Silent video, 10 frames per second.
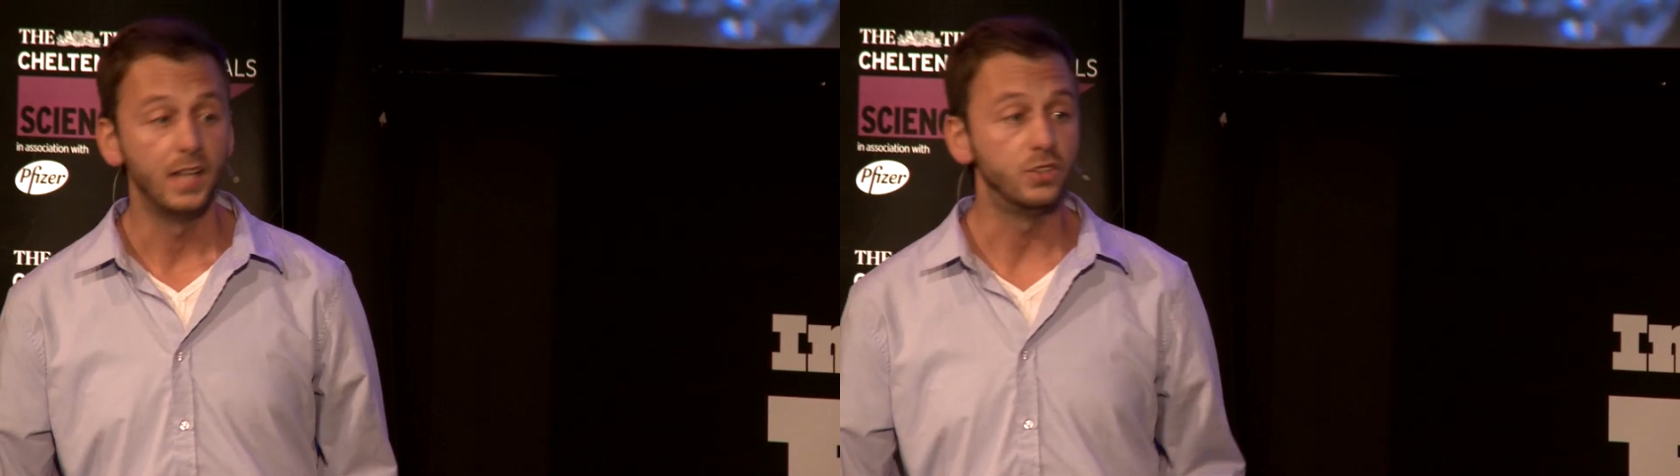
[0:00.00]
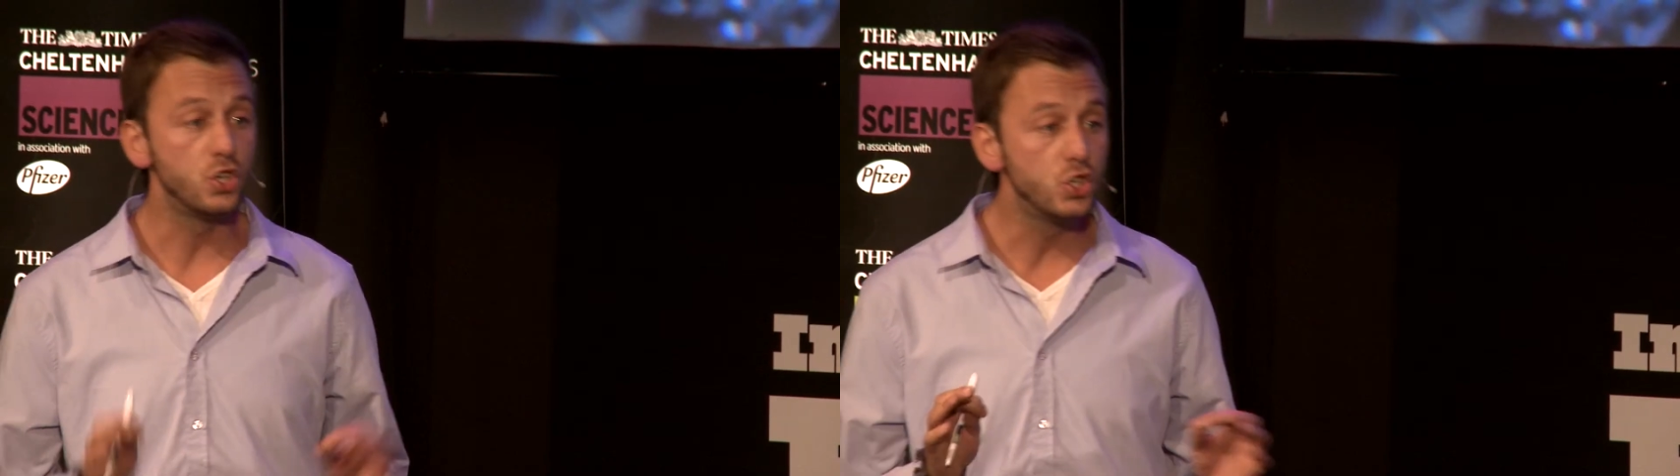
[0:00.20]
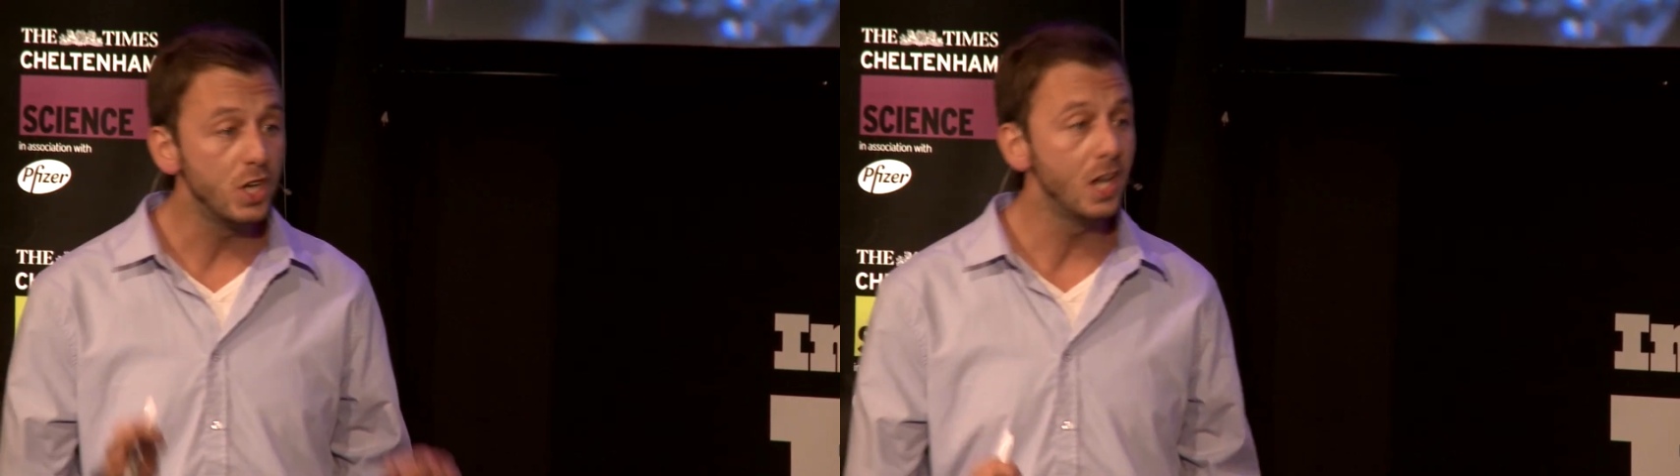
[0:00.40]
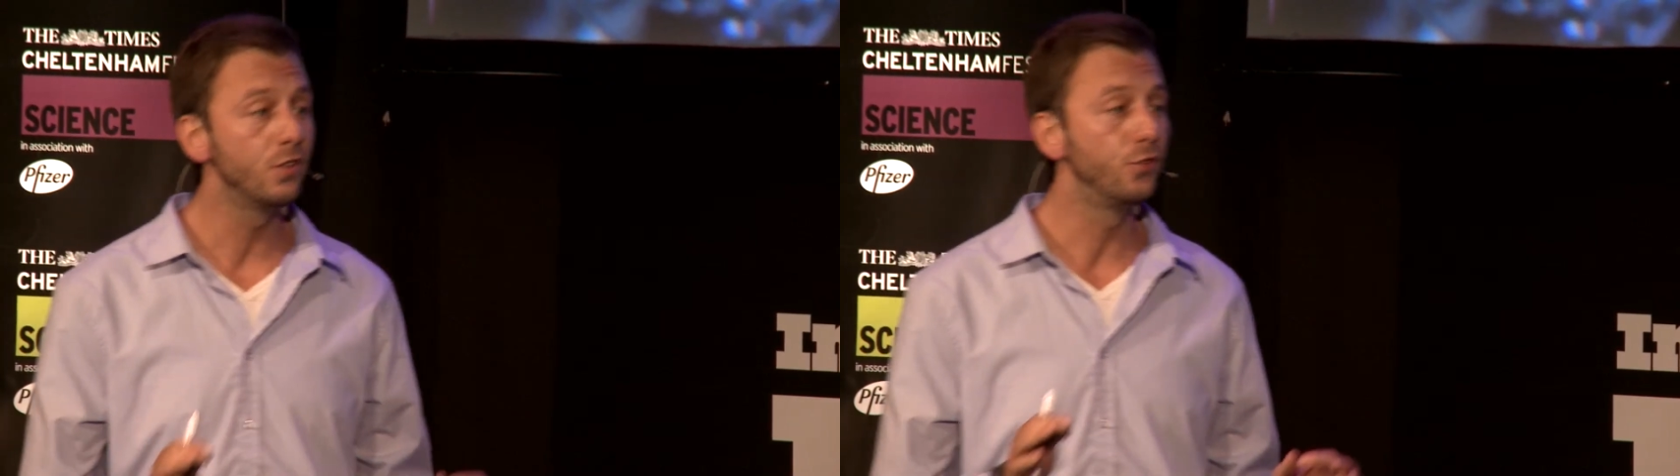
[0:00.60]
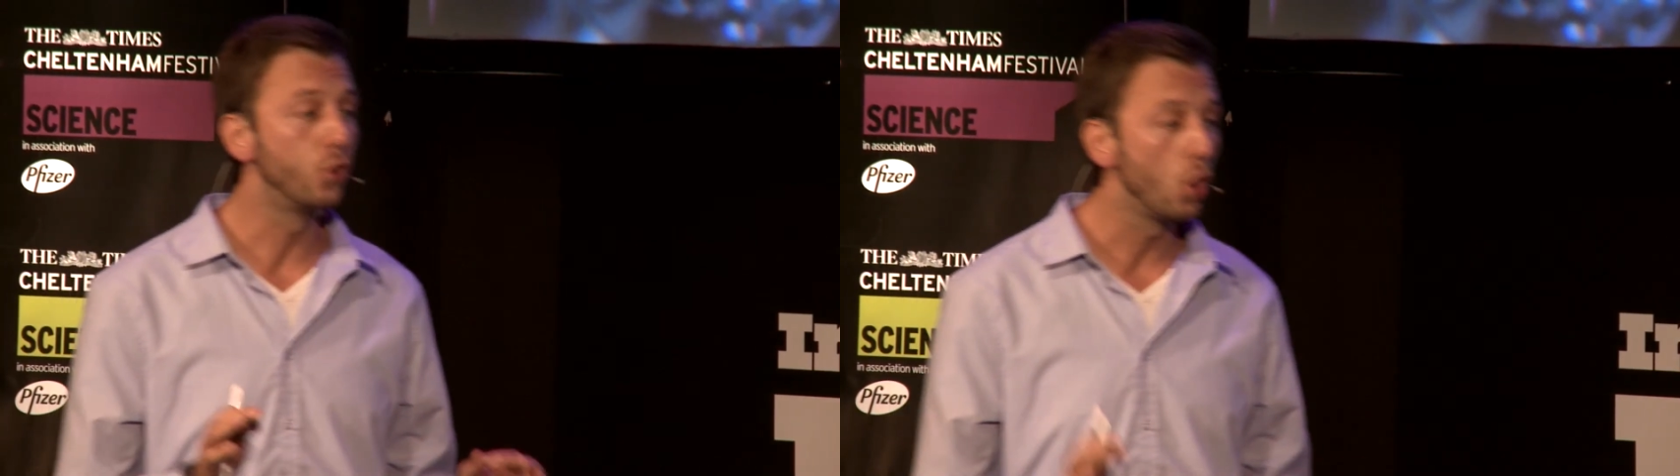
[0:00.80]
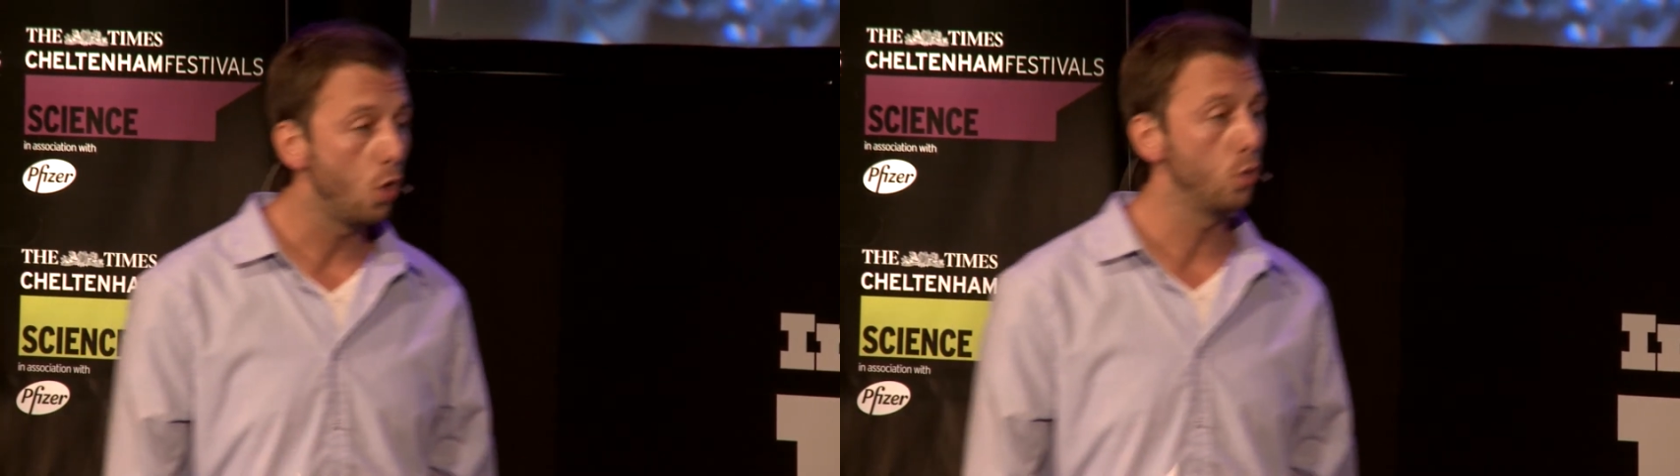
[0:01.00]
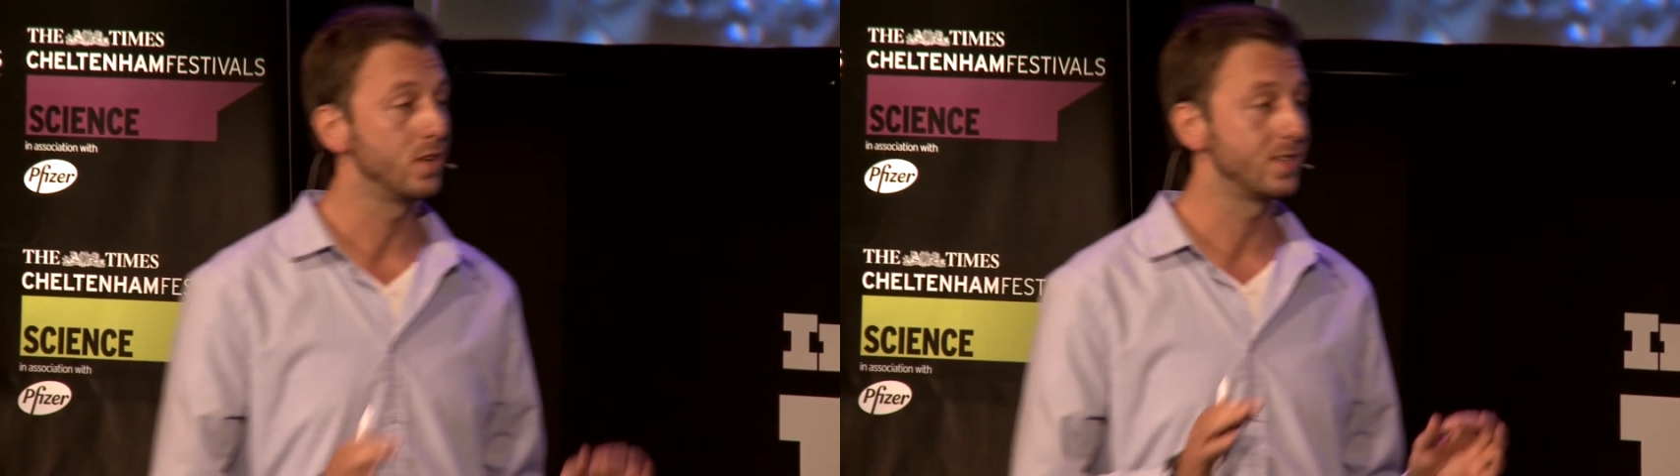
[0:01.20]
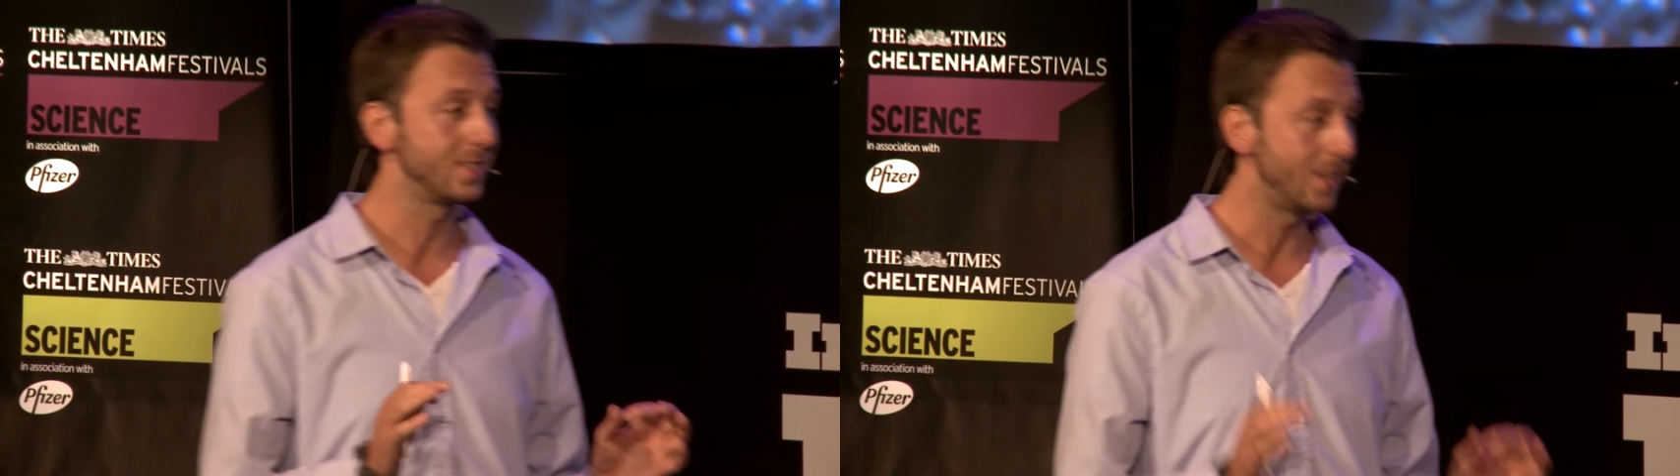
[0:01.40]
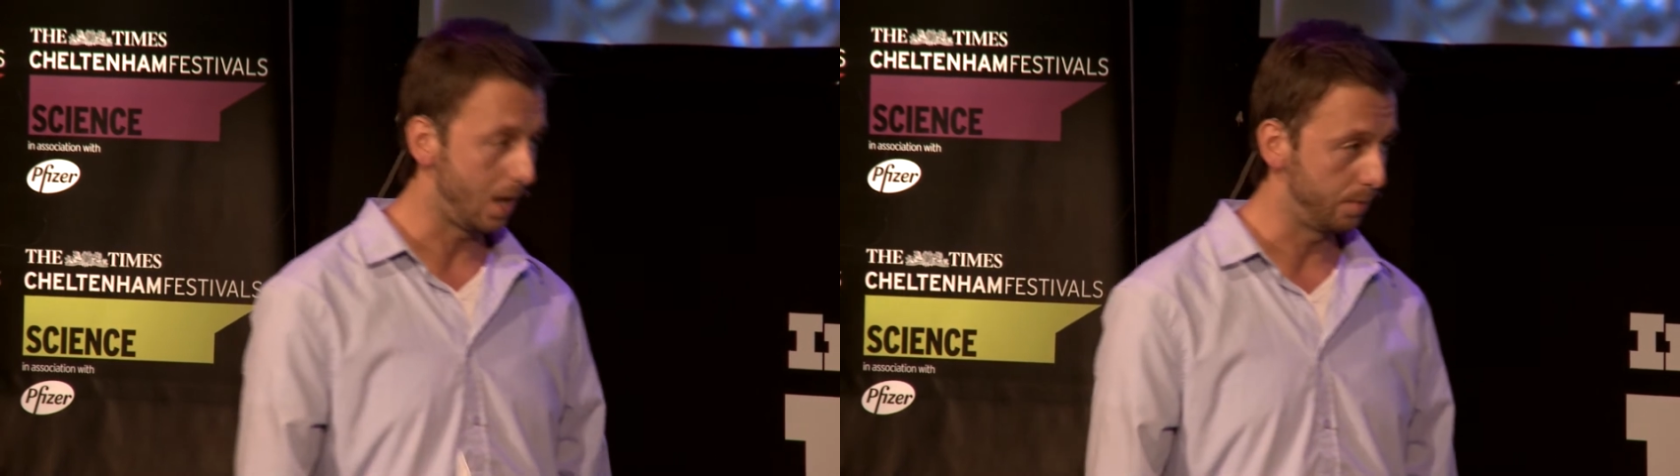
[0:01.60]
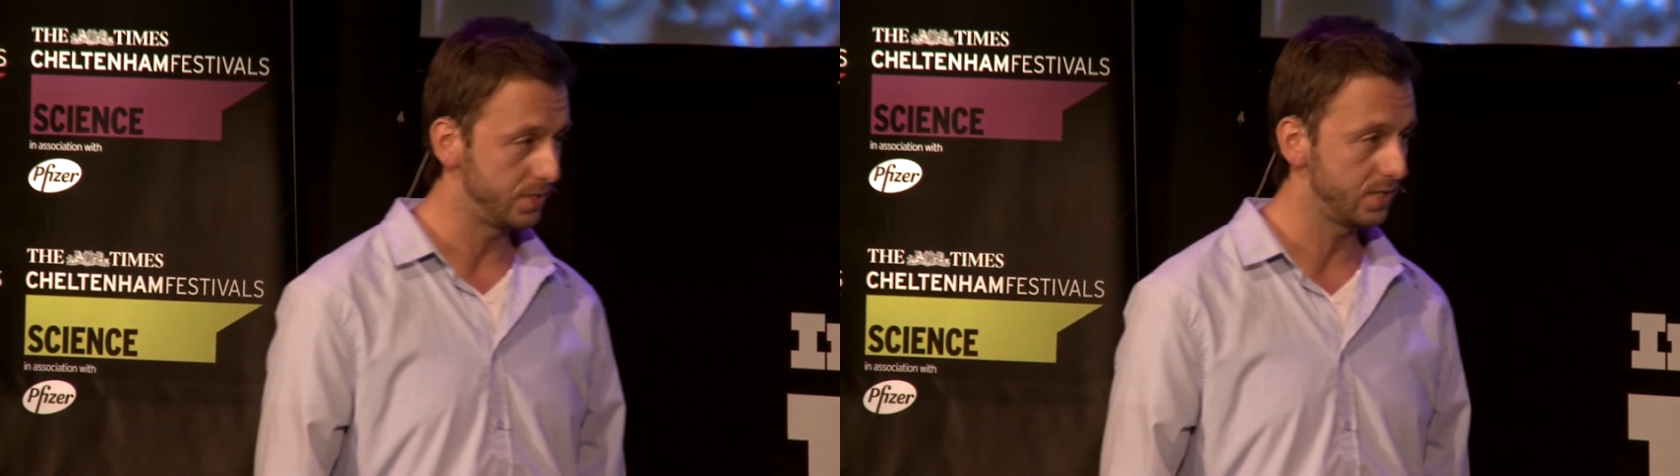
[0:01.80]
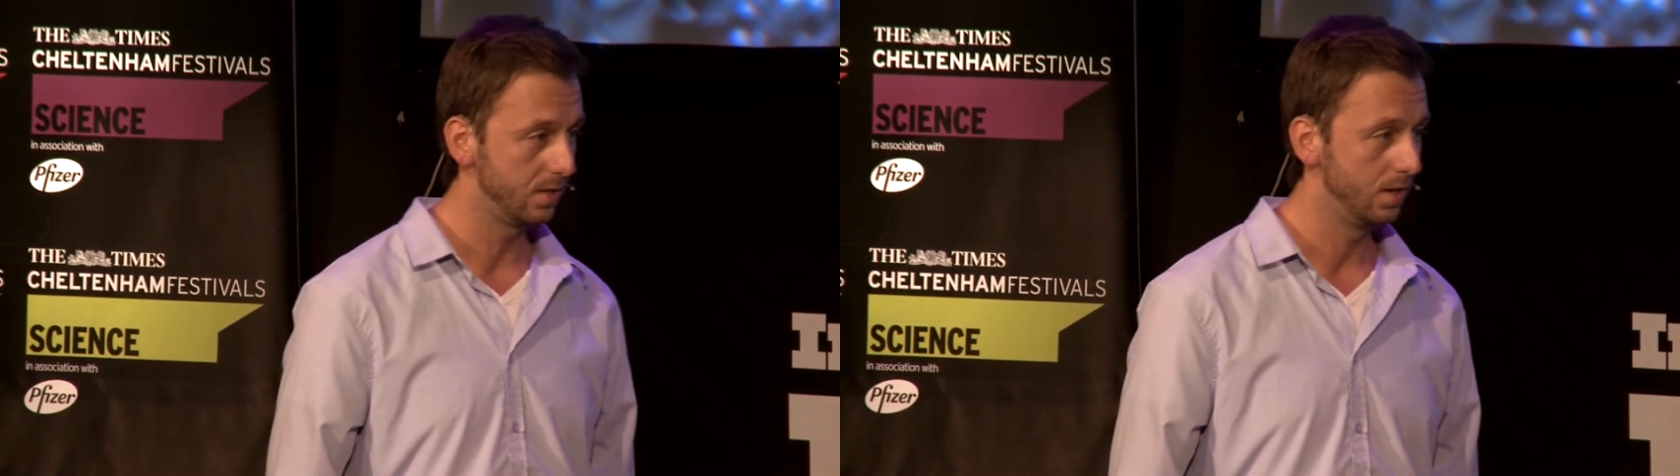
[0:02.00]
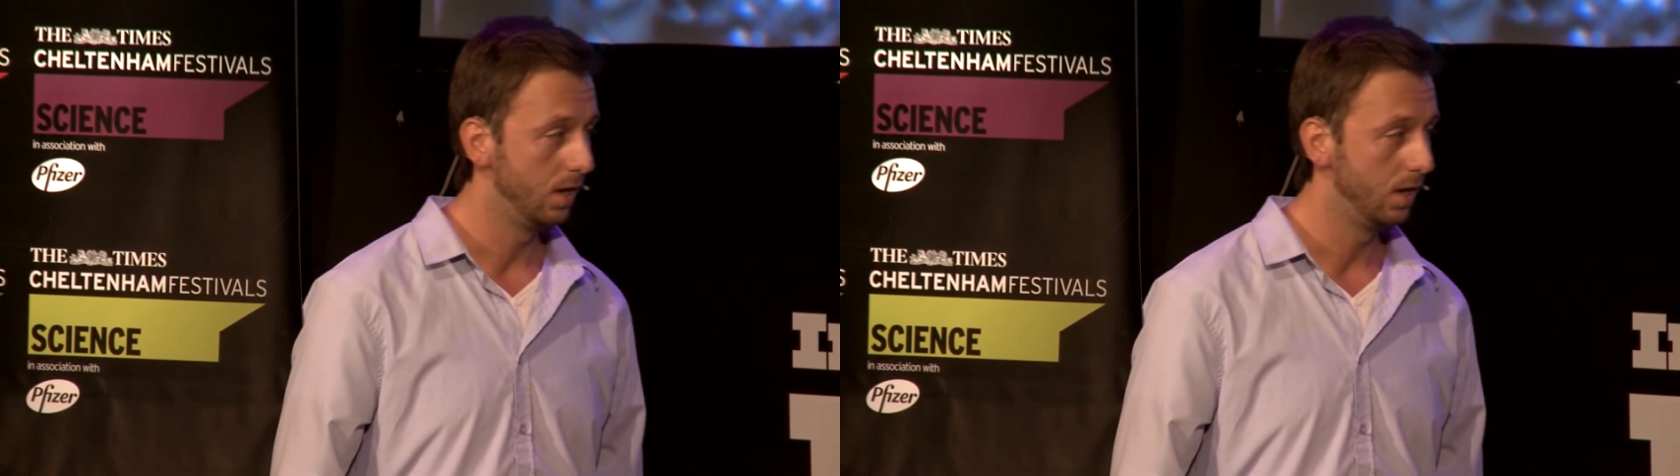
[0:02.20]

The gene flow stops.